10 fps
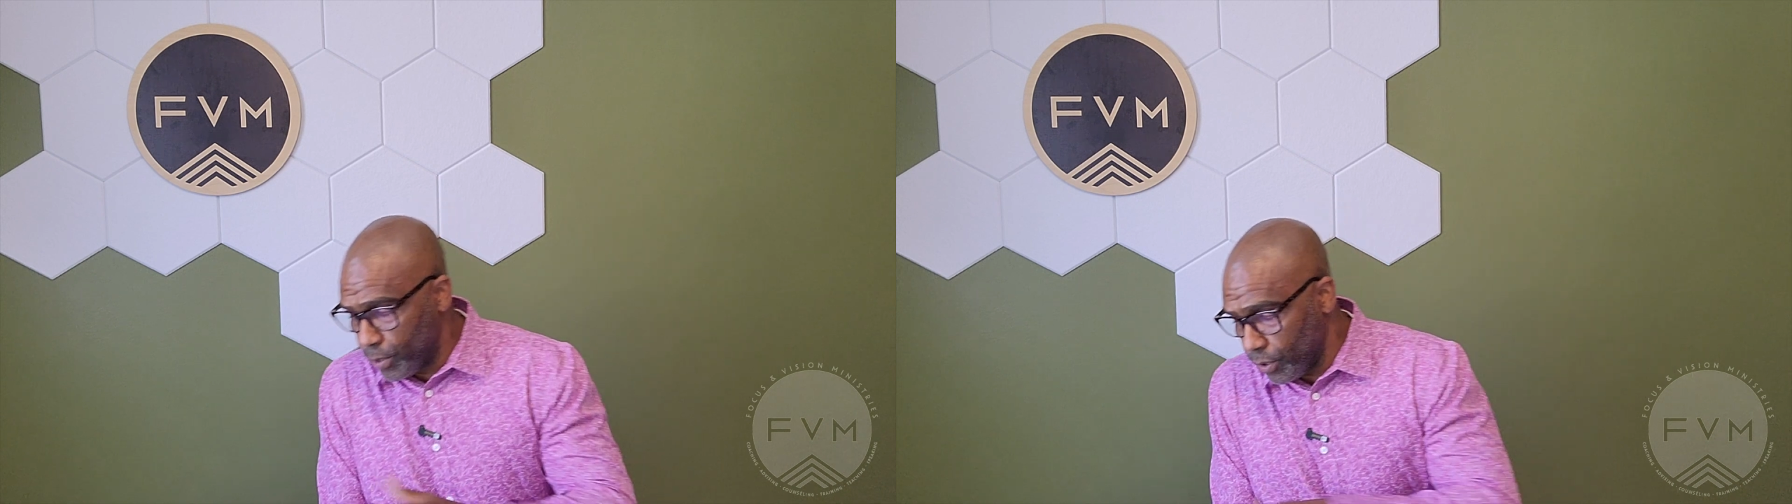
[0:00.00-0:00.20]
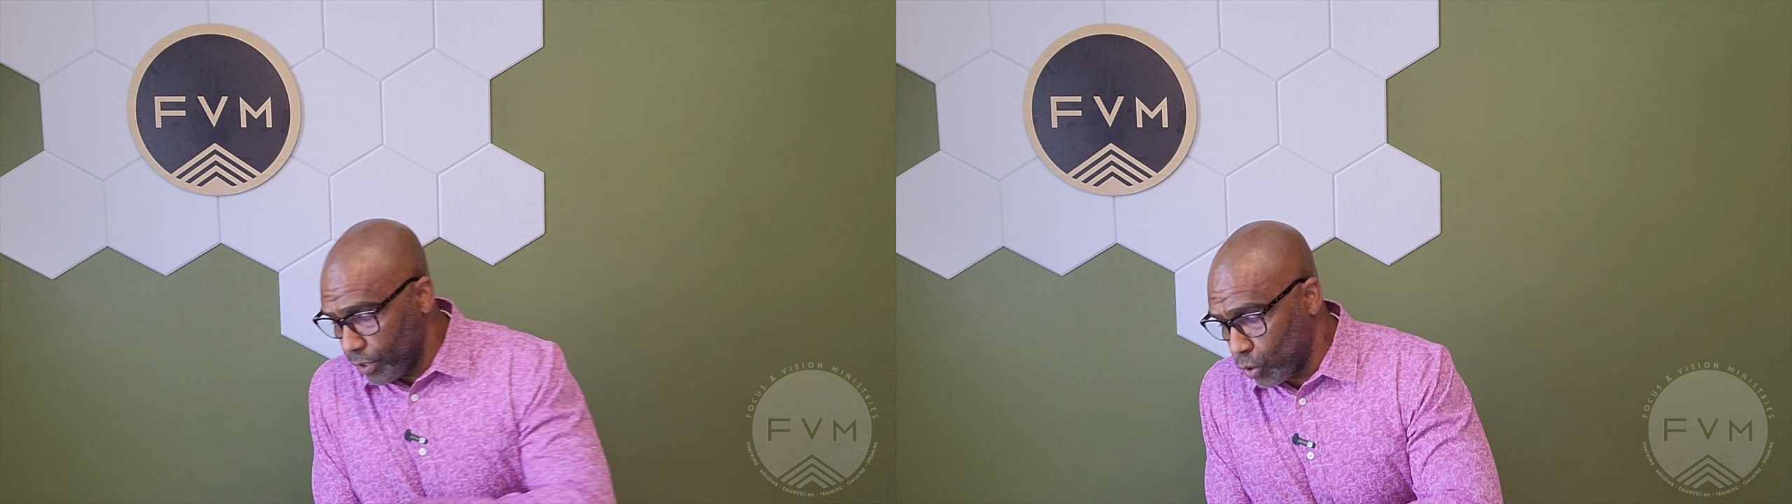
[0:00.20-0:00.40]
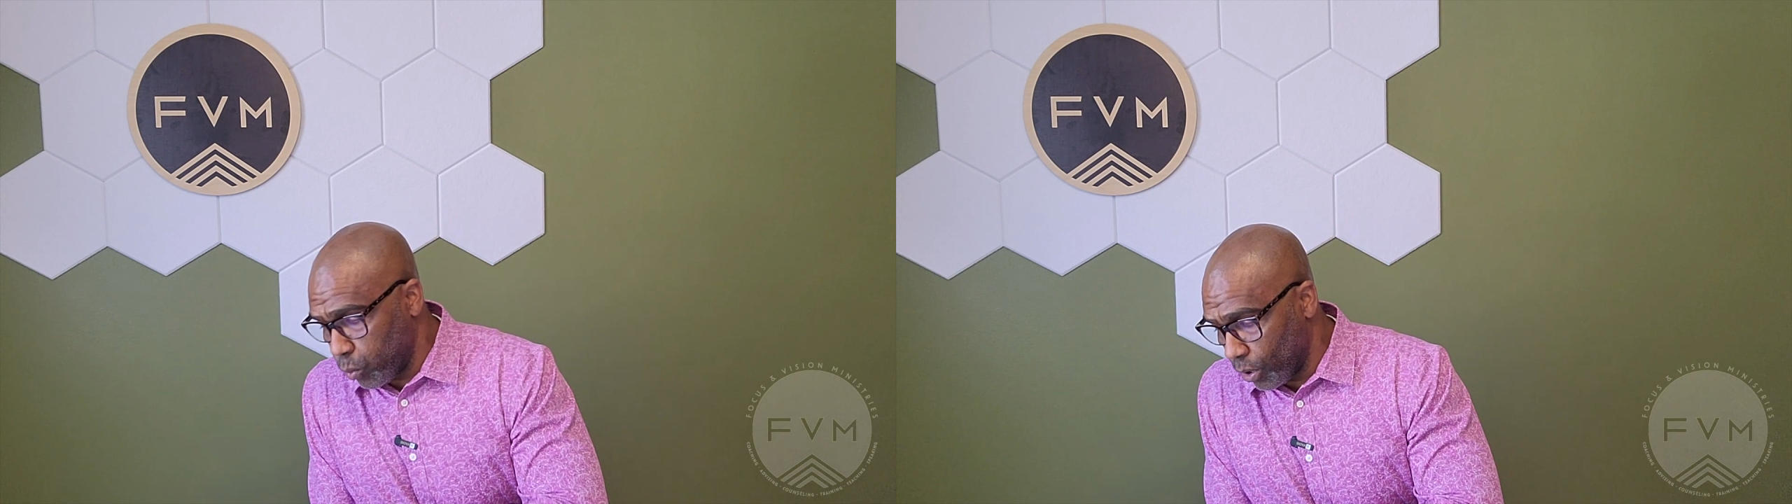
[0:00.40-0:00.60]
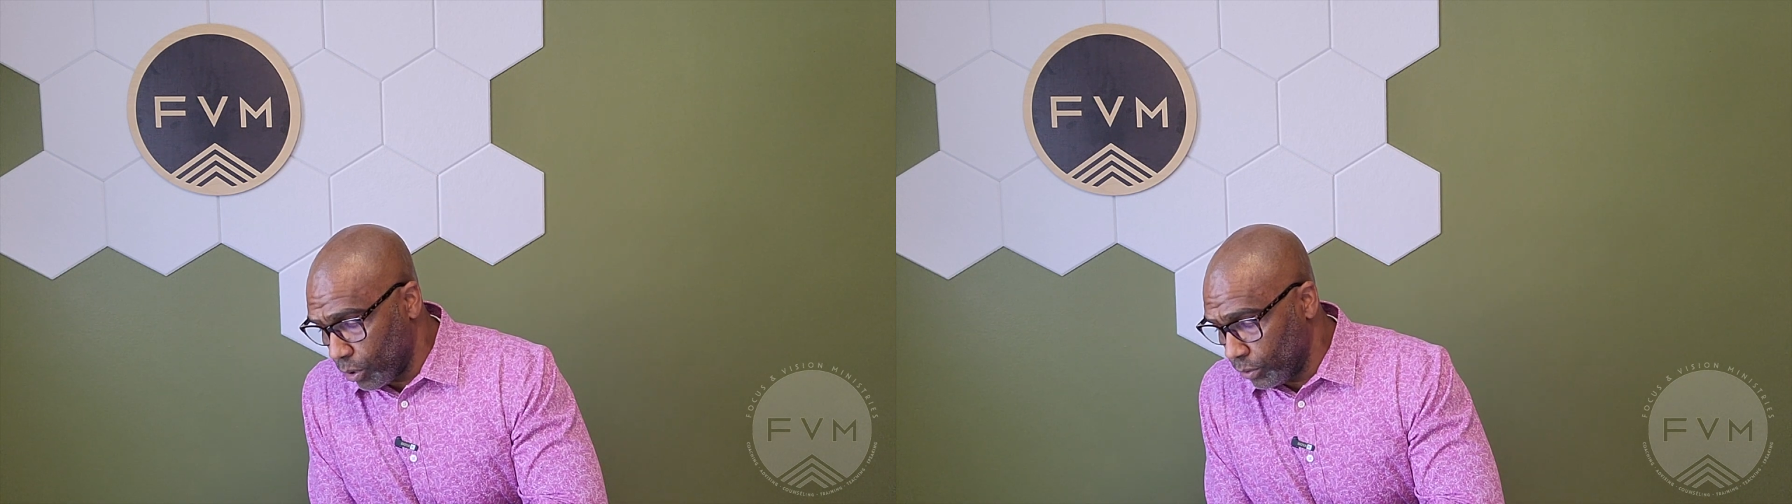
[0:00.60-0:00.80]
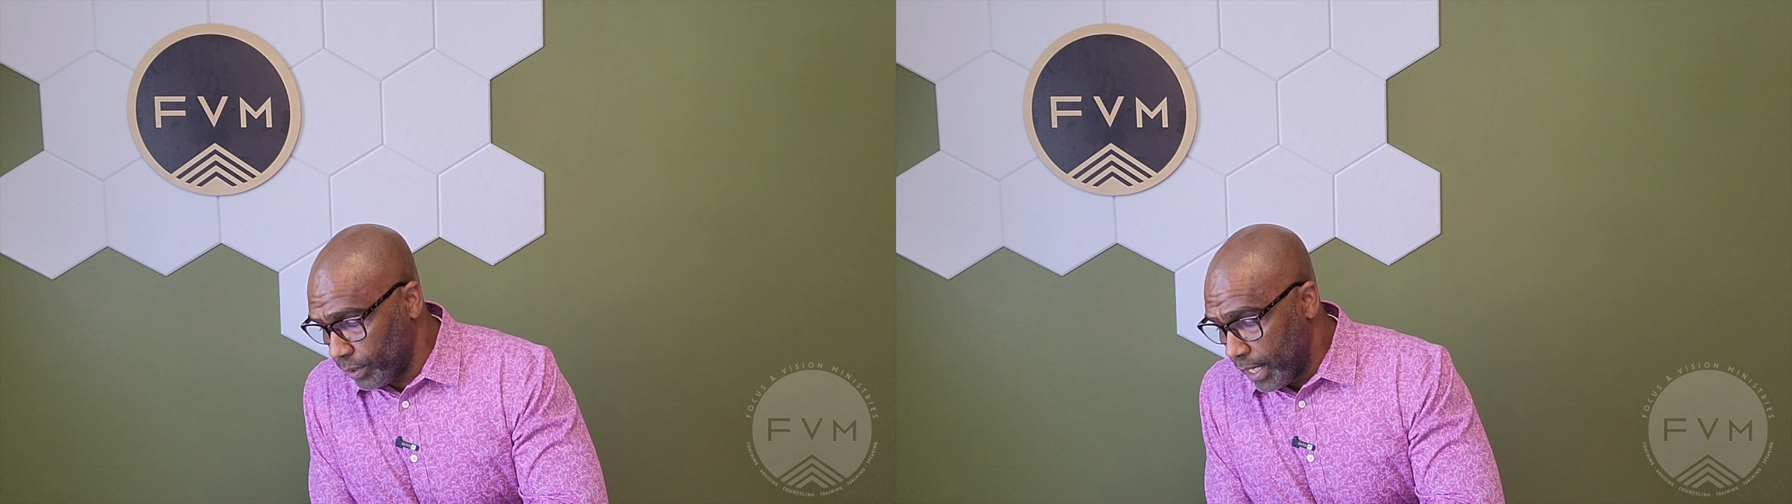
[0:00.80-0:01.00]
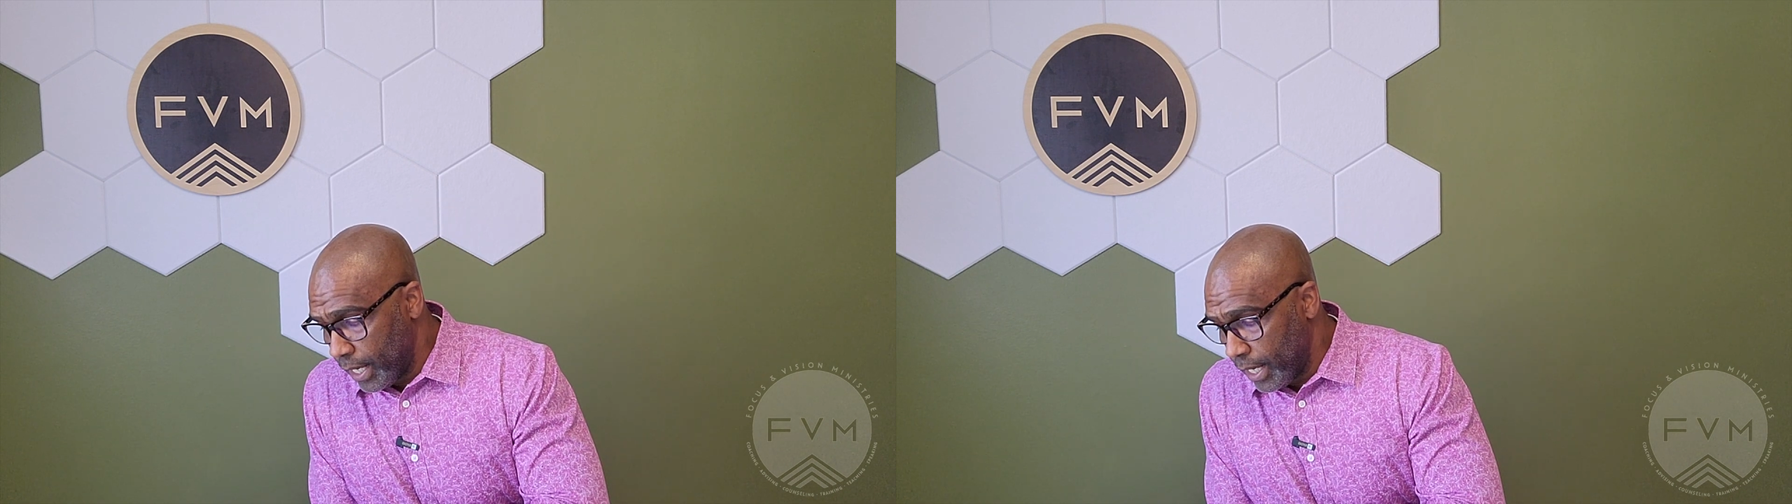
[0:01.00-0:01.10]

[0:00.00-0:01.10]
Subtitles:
to this world,